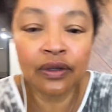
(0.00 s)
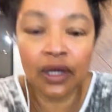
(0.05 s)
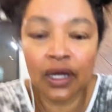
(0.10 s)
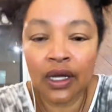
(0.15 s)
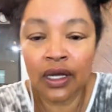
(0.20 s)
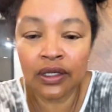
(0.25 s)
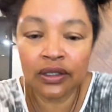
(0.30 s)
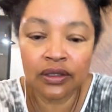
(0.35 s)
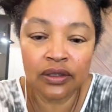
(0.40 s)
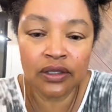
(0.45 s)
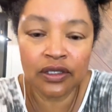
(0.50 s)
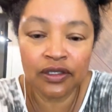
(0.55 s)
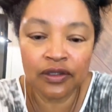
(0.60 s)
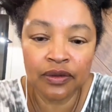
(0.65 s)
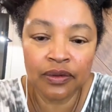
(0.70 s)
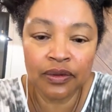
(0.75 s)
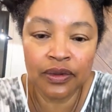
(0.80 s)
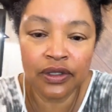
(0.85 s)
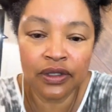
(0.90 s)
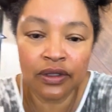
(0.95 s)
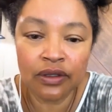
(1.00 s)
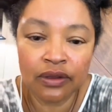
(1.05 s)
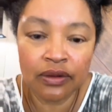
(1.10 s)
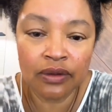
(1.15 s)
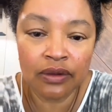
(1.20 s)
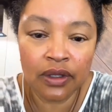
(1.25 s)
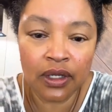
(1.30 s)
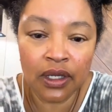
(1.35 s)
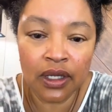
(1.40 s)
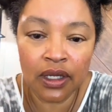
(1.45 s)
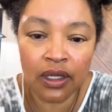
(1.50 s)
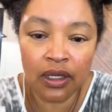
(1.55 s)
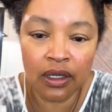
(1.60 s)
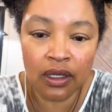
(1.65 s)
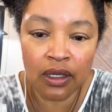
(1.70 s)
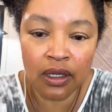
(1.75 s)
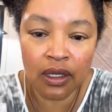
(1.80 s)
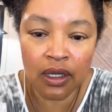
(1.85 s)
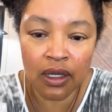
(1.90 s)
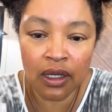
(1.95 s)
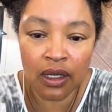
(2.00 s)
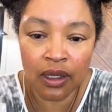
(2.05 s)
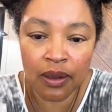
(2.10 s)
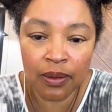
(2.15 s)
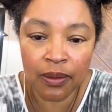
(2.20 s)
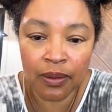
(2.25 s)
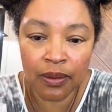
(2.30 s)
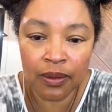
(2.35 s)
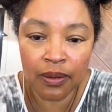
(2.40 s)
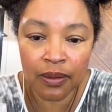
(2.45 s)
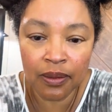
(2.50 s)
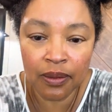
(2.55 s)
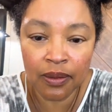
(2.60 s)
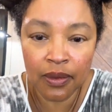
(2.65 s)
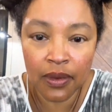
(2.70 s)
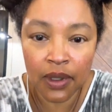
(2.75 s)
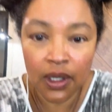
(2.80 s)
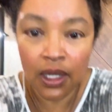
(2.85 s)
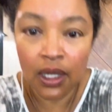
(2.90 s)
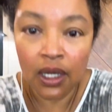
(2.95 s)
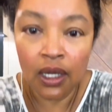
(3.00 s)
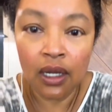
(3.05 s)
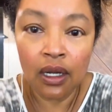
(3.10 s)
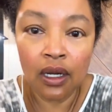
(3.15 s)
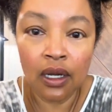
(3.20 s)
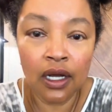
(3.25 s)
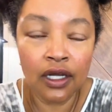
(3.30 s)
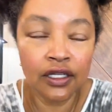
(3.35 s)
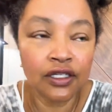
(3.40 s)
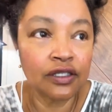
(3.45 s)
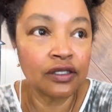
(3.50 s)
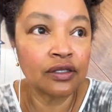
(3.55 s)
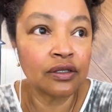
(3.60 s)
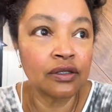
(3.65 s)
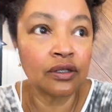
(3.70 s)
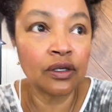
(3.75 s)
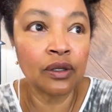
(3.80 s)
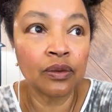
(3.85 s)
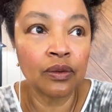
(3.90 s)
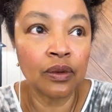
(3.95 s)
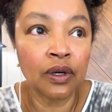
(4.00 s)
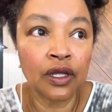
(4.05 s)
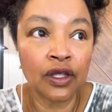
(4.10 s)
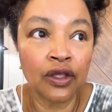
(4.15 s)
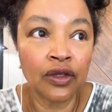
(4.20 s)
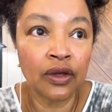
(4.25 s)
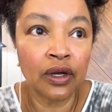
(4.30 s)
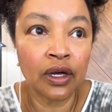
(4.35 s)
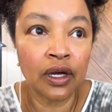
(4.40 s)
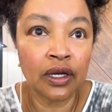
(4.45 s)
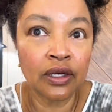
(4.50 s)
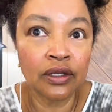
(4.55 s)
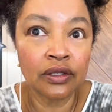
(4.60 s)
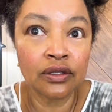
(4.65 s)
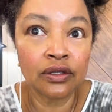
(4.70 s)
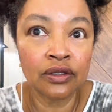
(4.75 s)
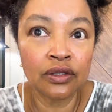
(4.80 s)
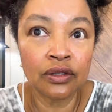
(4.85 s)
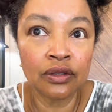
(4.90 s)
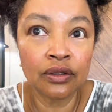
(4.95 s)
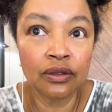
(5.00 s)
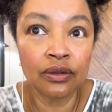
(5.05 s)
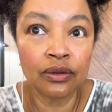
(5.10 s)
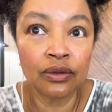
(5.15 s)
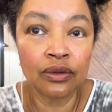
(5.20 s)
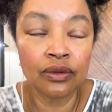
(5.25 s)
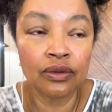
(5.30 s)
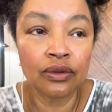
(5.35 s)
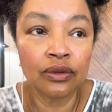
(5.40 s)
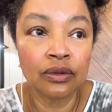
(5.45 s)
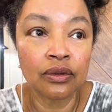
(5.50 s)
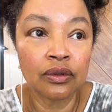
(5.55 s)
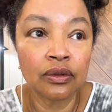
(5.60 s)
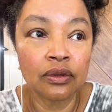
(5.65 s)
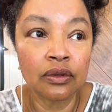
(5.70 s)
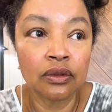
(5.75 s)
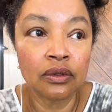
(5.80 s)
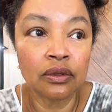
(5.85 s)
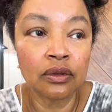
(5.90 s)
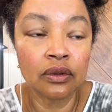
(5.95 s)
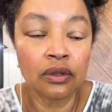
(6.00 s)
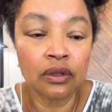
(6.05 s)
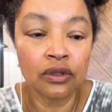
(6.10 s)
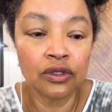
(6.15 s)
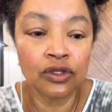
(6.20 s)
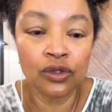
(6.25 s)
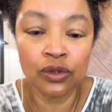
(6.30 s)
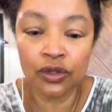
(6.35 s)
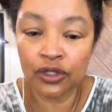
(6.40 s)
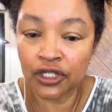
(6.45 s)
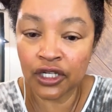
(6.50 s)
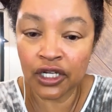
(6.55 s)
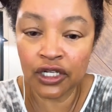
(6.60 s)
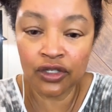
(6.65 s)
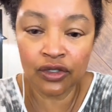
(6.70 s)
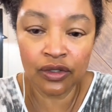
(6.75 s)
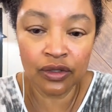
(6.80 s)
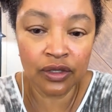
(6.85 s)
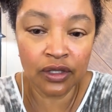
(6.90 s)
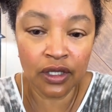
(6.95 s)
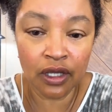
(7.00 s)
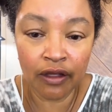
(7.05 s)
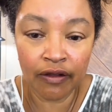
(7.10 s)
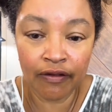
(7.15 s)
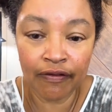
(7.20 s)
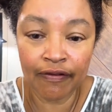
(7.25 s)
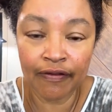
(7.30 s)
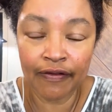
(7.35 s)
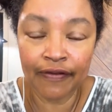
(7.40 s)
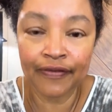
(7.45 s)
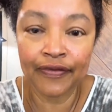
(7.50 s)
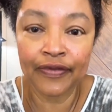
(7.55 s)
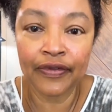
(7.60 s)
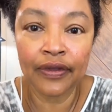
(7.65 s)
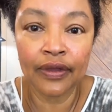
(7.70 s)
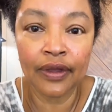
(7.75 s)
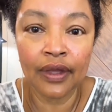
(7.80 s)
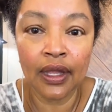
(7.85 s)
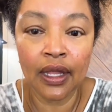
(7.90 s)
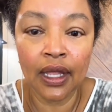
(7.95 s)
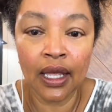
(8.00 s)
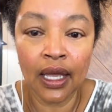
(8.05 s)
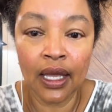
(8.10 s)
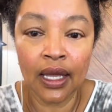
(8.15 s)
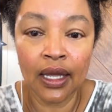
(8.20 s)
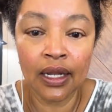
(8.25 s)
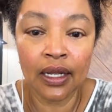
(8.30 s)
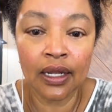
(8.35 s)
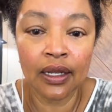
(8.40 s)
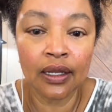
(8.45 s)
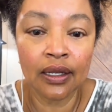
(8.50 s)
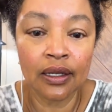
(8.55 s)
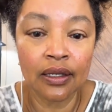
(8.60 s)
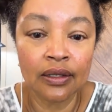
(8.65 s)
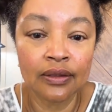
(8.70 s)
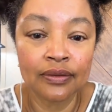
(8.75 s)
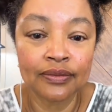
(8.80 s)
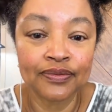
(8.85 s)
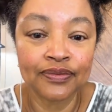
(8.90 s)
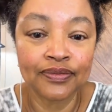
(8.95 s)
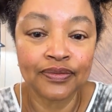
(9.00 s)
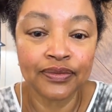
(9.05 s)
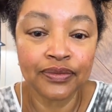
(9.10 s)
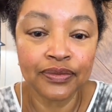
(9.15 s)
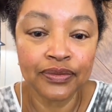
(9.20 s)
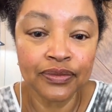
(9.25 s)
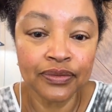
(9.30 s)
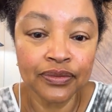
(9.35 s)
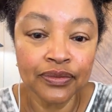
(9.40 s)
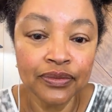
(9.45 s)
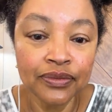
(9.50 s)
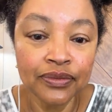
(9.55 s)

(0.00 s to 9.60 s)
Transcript: so that's what we do, guys. That's what we do. And I just don't want you guys to shortchange yourself and